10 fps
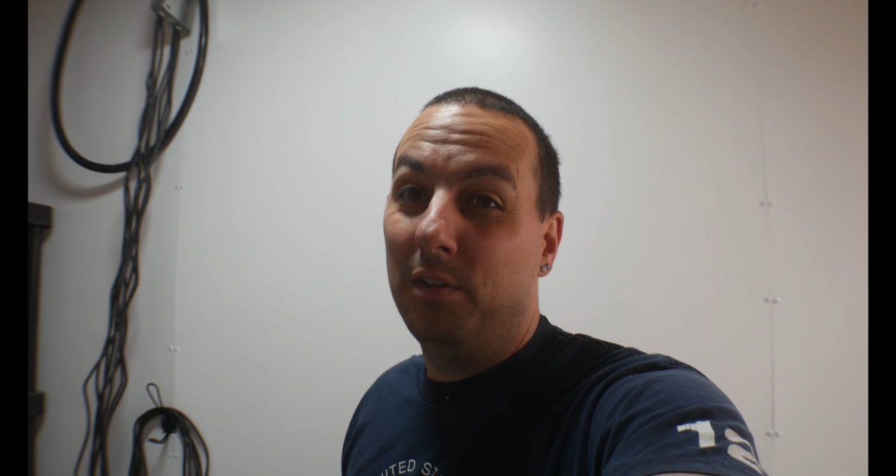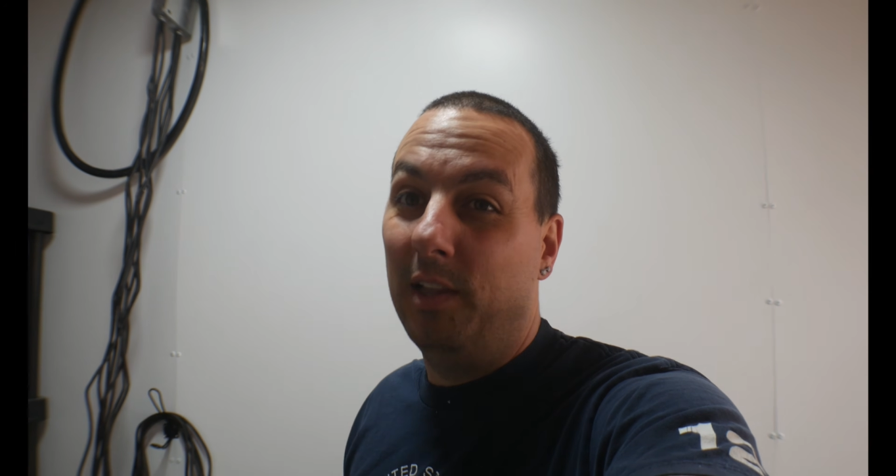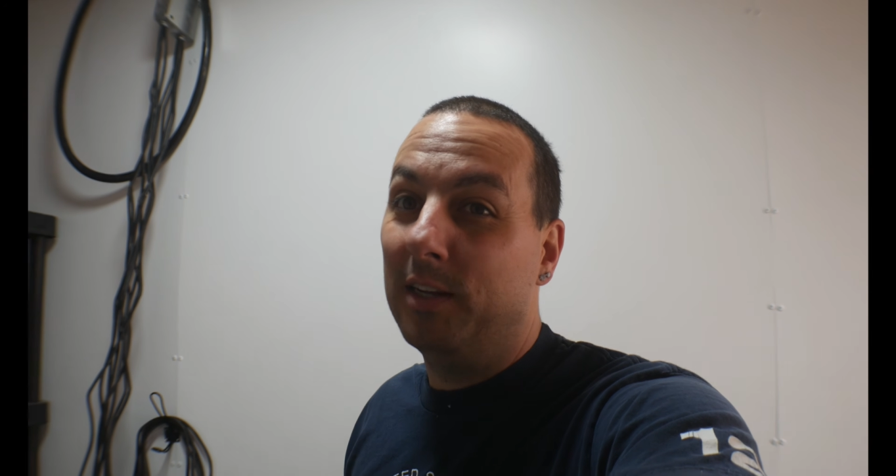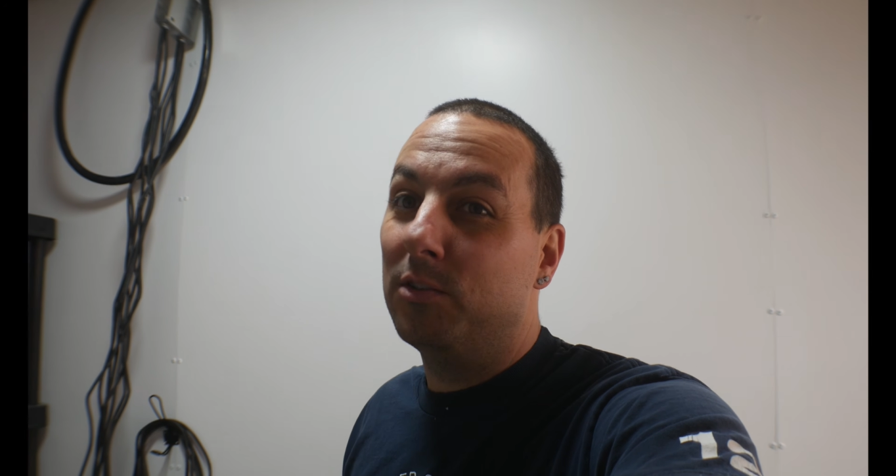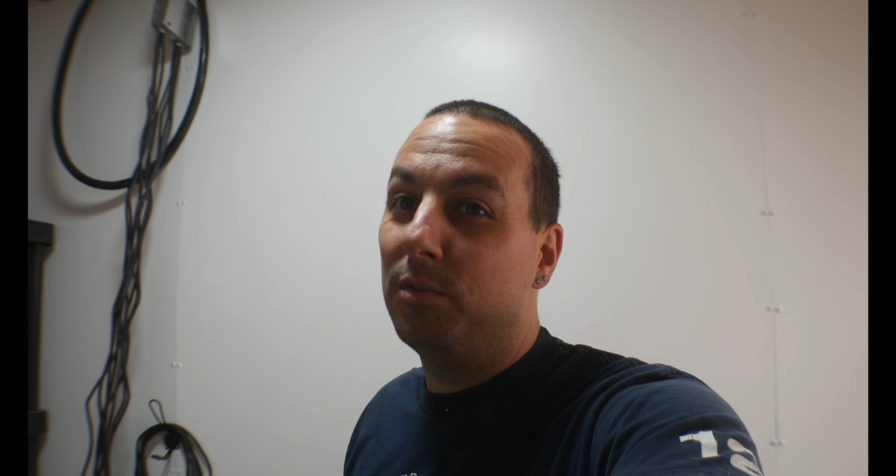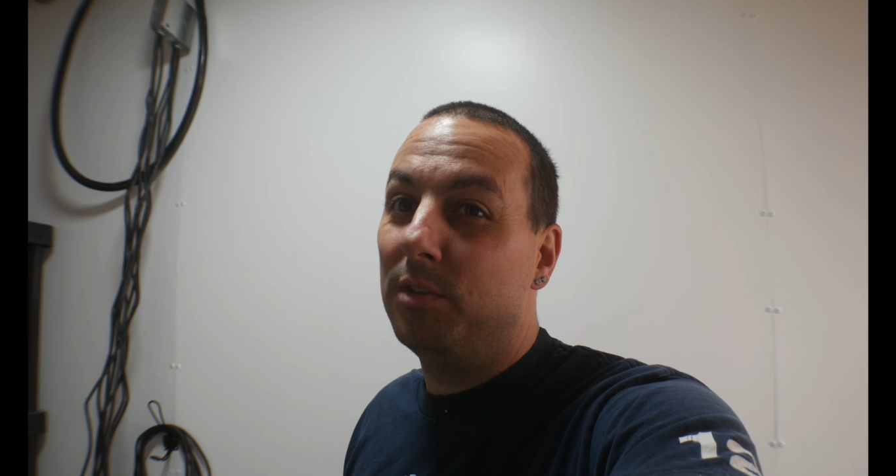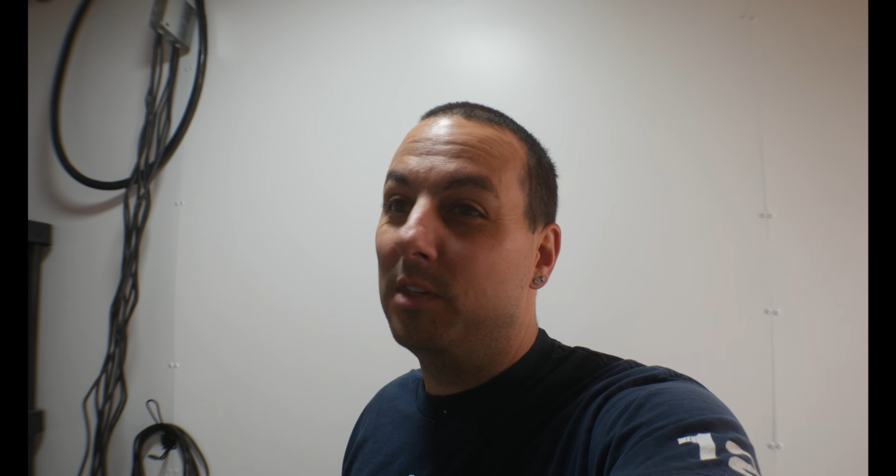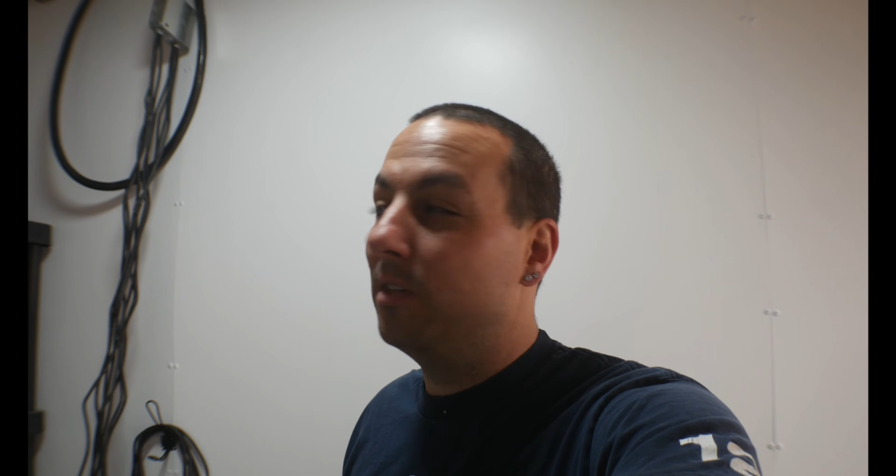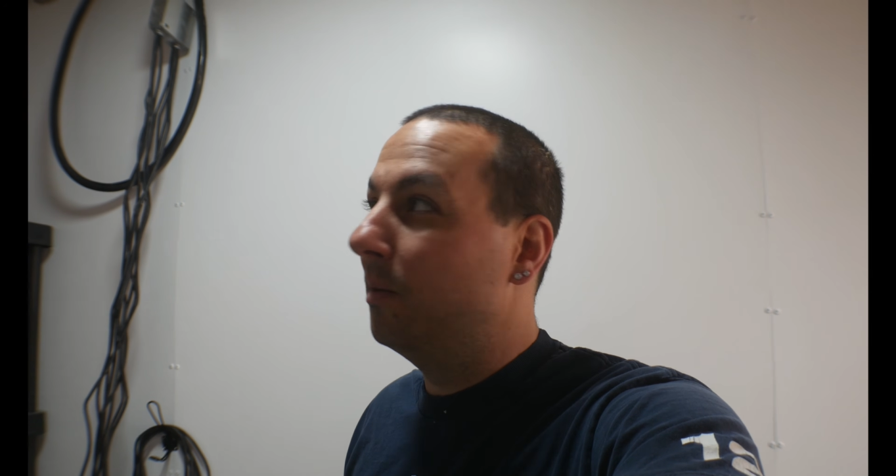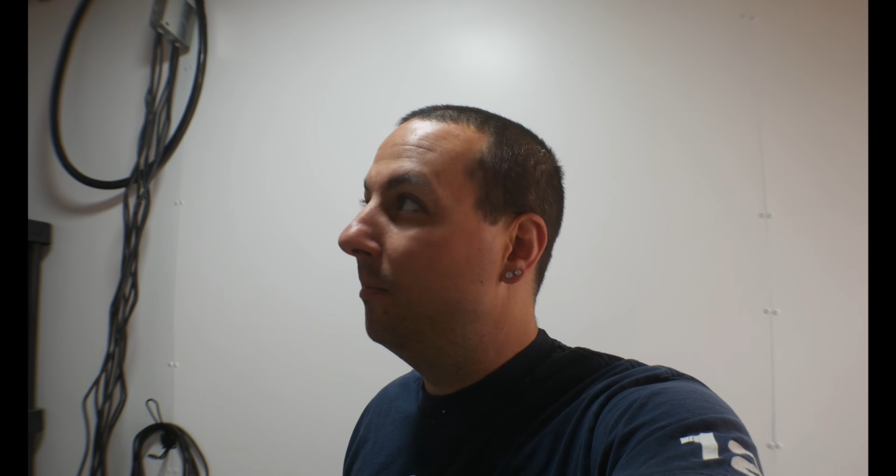electrical
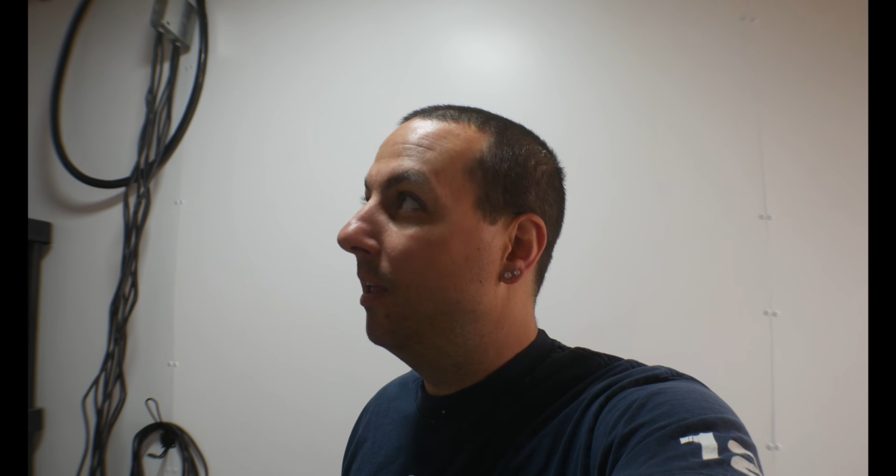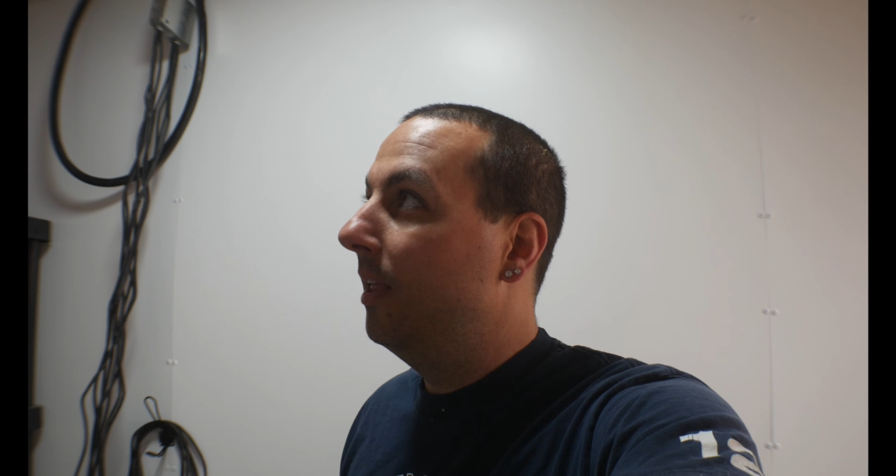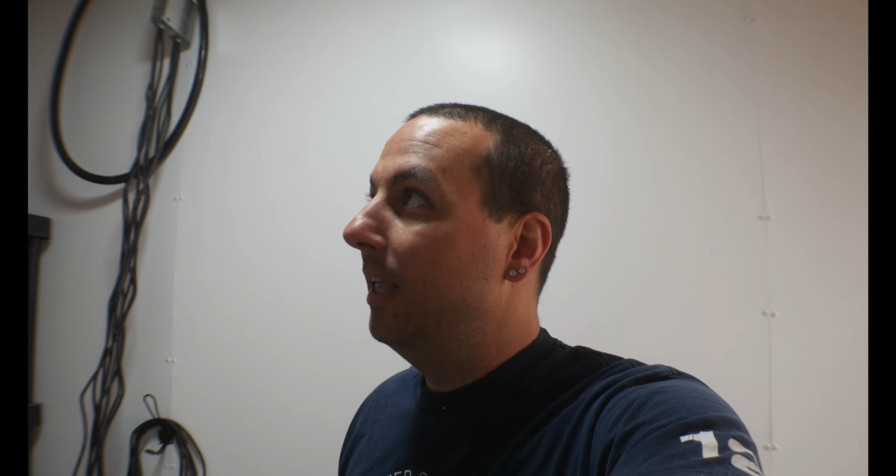system,